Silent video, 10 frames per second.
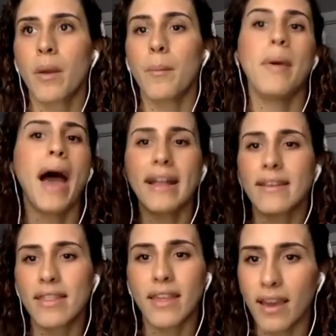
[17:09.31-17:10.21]
bad
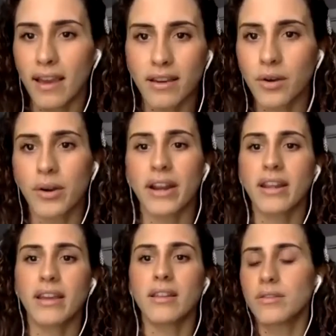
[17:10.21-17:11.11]
thing or
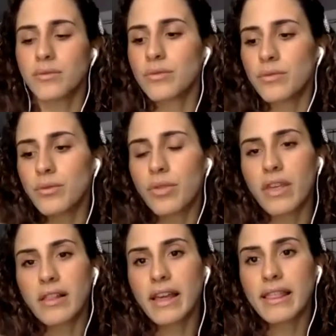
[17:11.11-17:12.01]

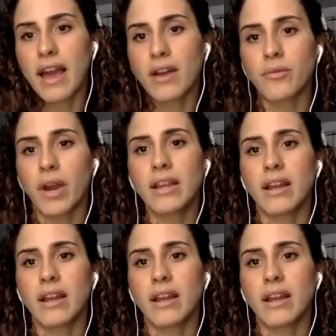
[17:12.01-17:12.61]
anything like that, right?